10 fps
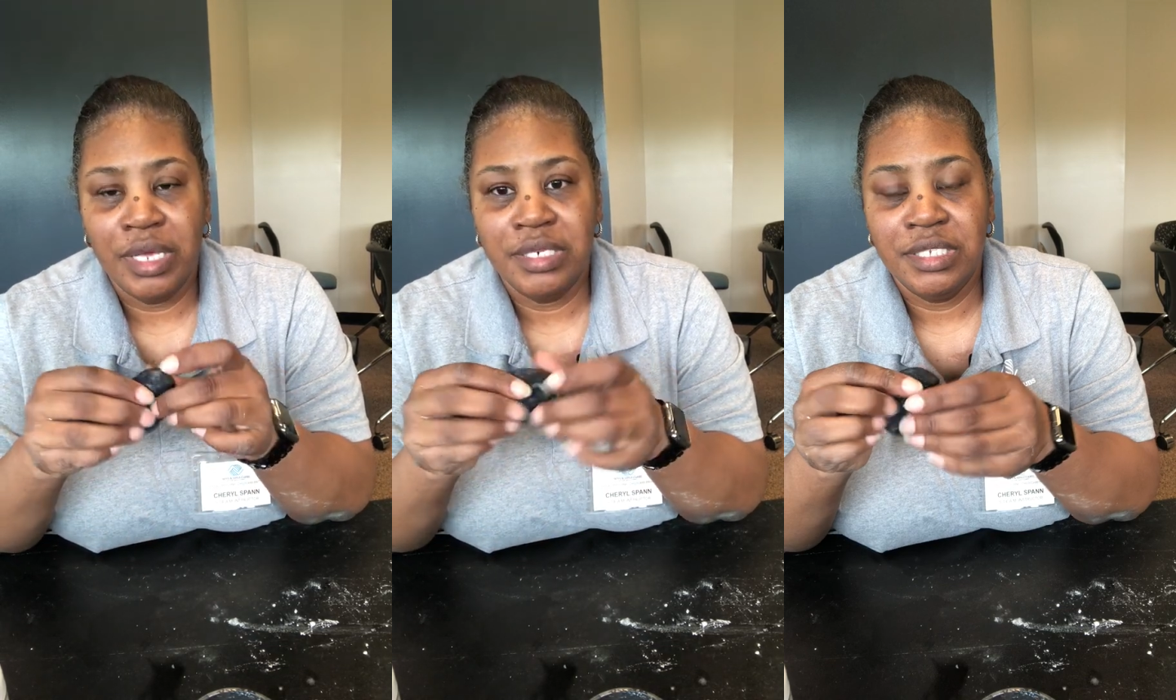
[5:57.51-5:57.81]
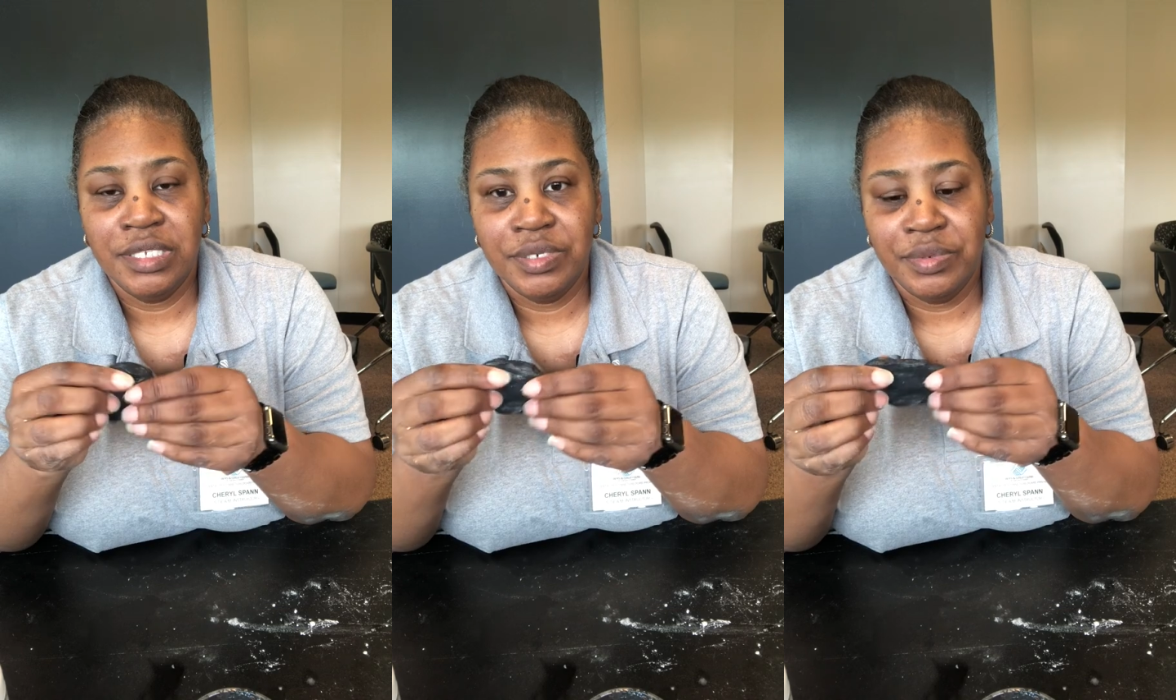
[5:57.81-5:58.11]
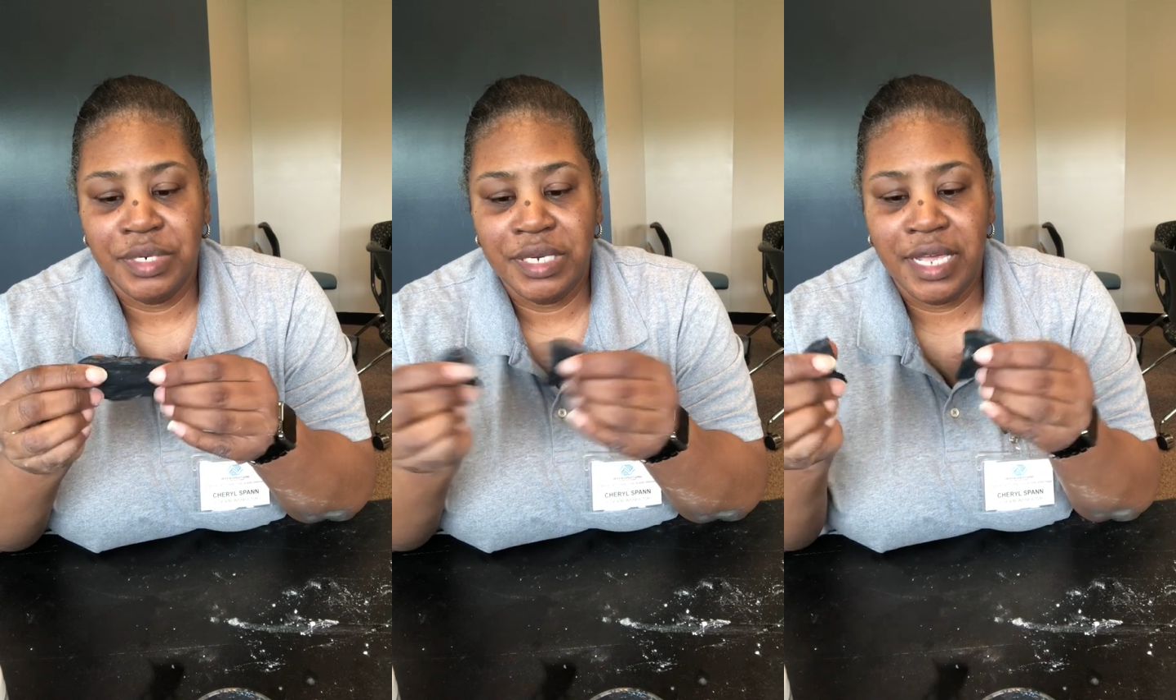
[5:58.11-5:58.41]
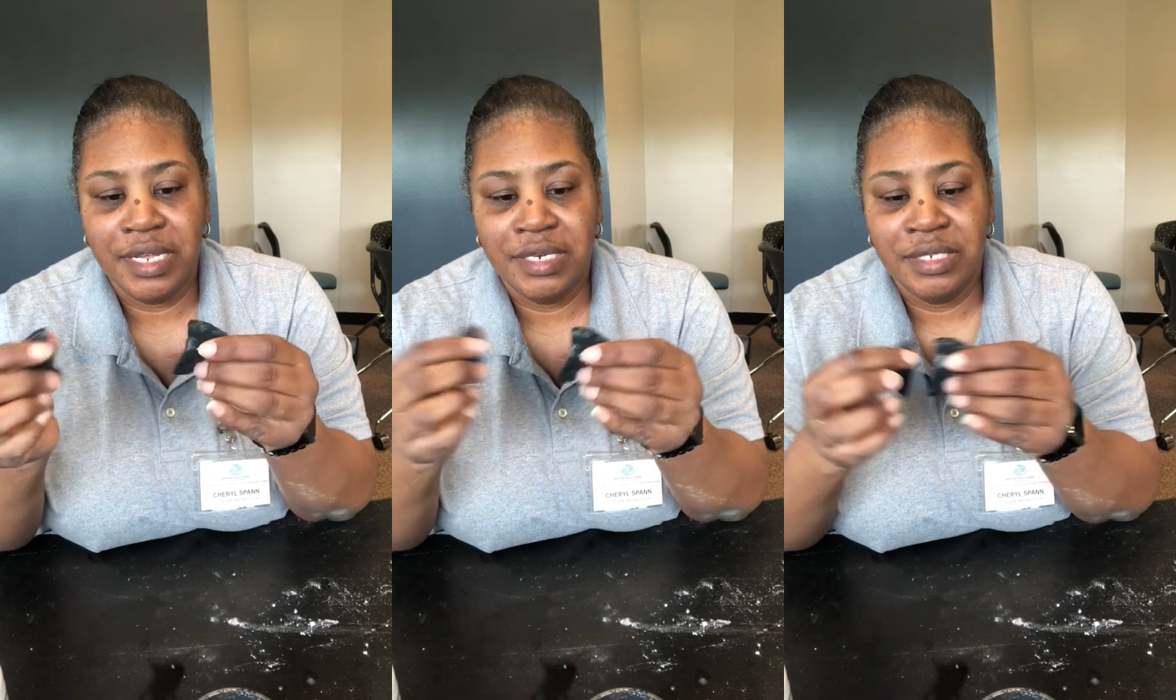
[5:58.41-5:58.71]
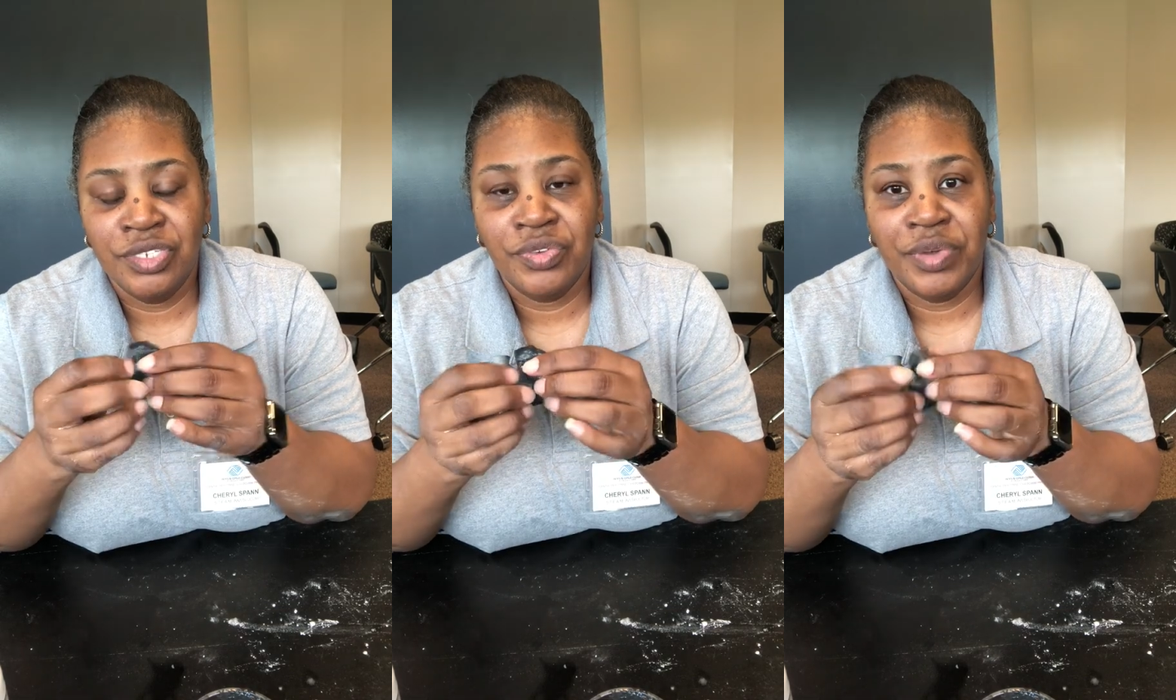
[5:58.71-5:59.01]
considering that it
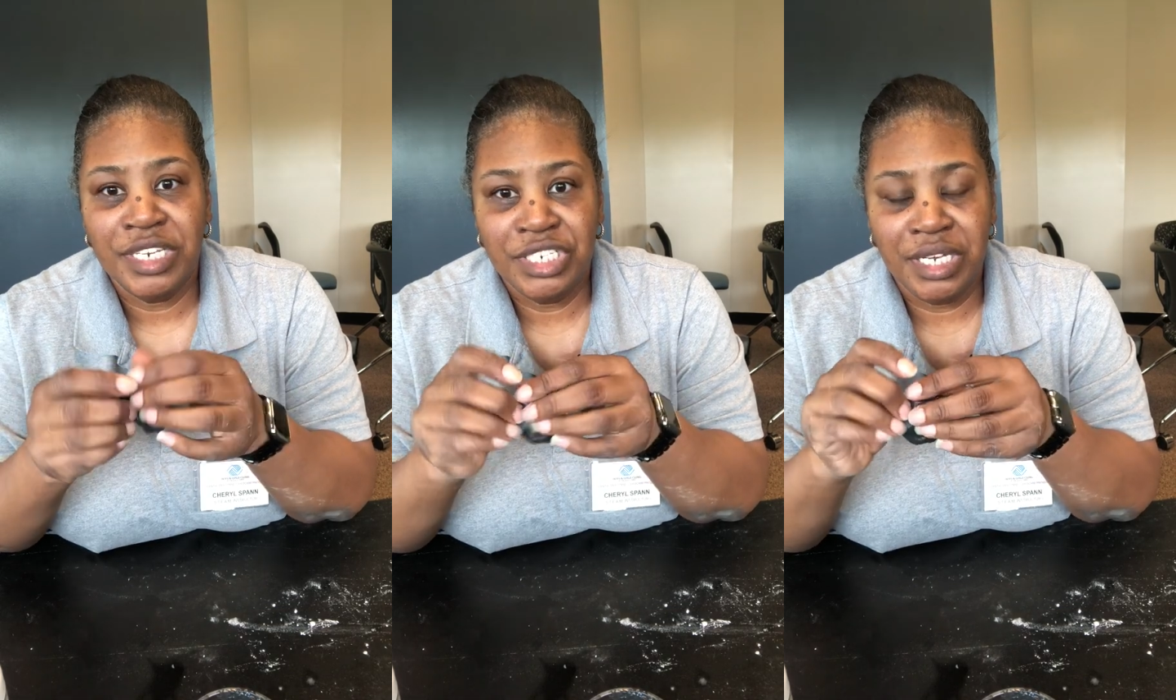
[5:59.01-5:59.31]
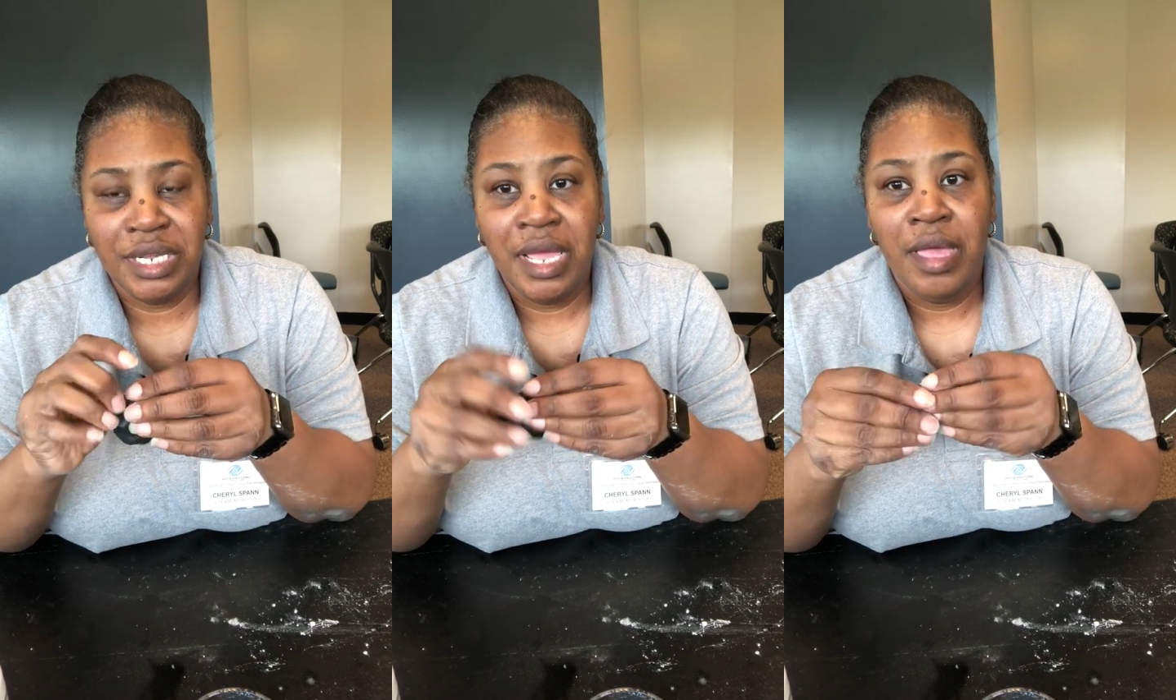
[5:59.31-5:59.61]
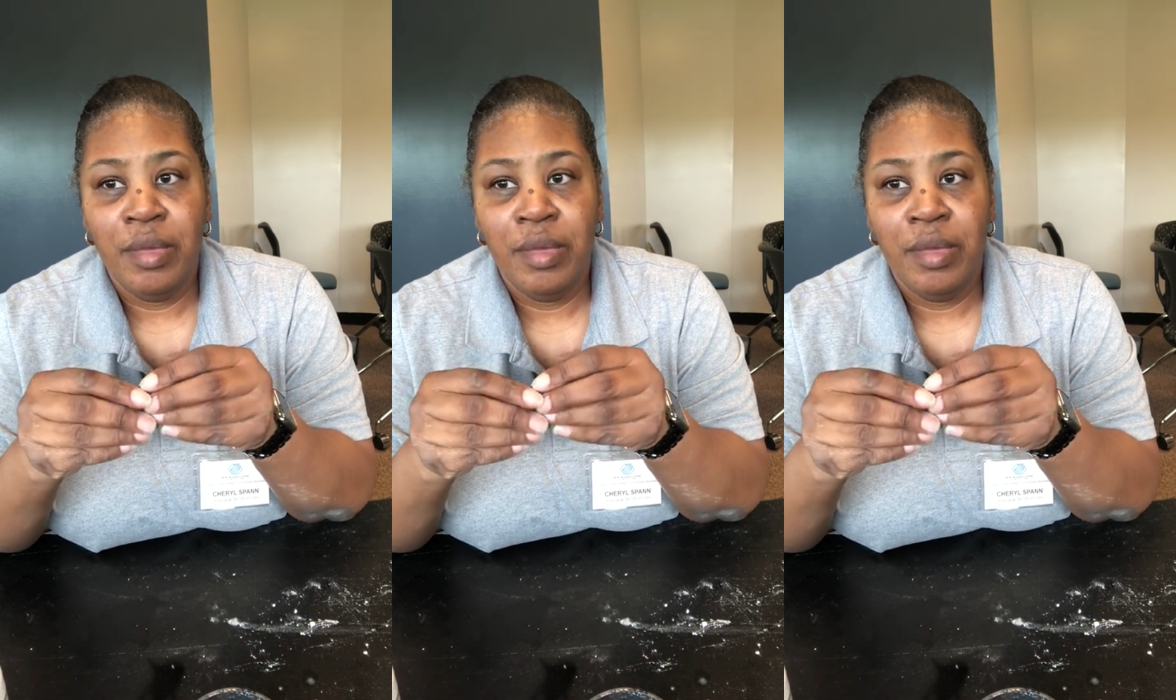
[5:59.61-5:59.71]
is scratchy,